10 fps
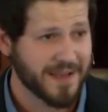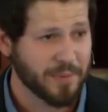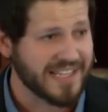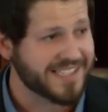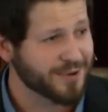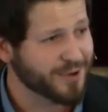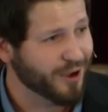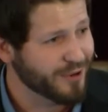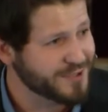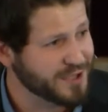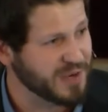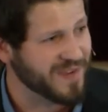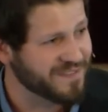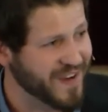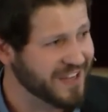but He still calls you to
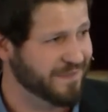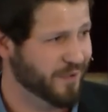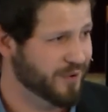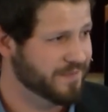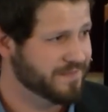be faithful.